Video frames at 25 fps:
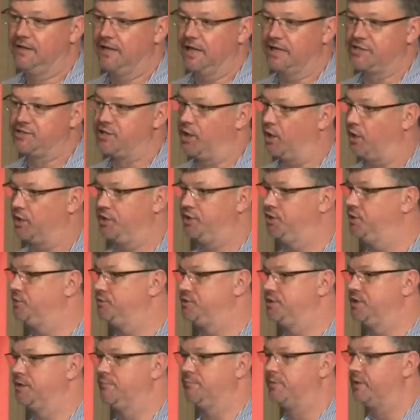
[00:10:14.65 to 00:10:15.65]
It's not a
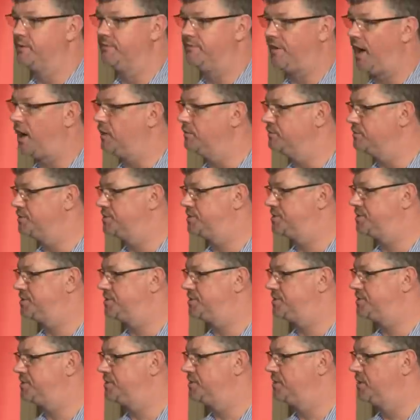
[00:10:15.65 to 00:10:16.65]
huge number of
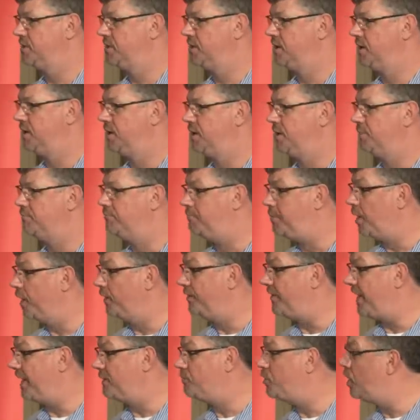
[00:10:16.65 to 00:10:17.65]
hosts.
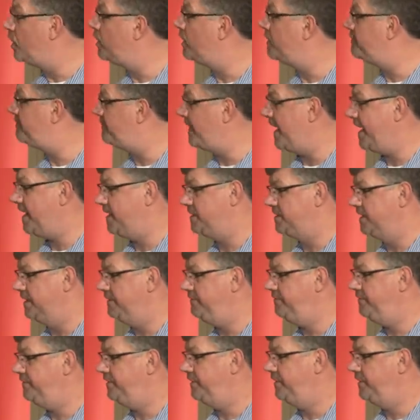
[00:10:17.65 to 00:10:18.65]
But they were
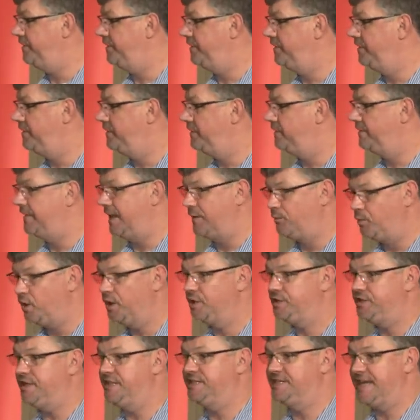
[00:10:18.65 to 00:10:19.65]
effective, they
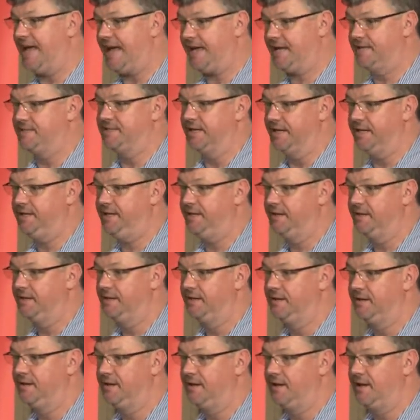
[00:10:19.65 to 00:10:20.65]
were detected,
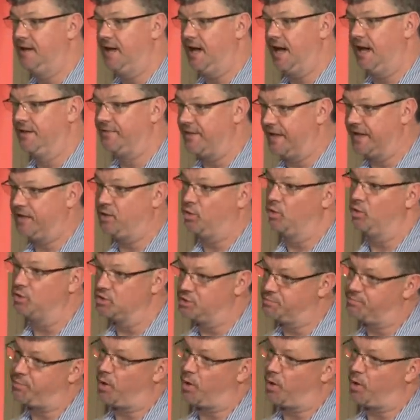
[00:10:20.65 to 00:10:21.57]
and they caused